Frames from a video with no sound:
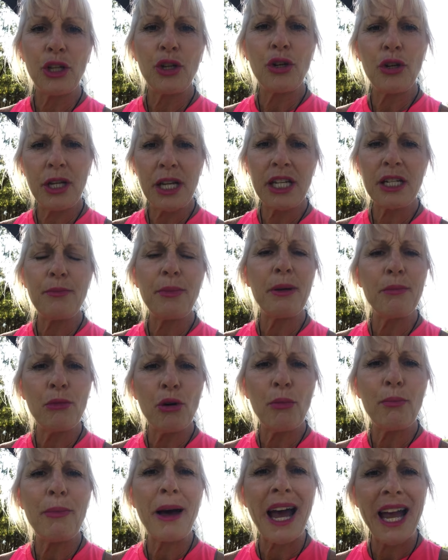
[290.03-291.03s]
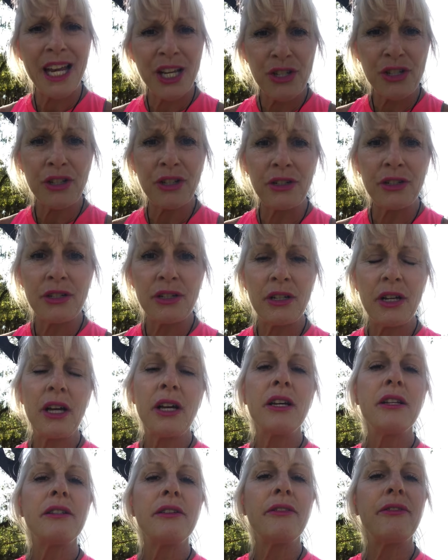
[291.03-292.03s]
You need to be more patient
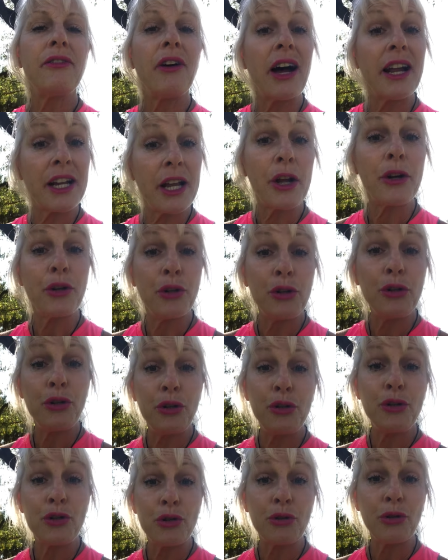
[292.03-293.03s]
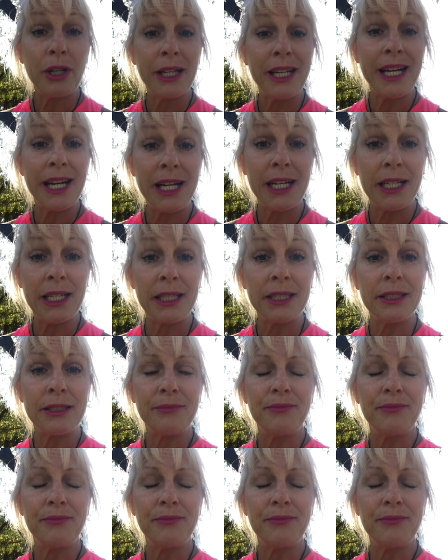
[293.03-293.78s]
to find out who you truly are.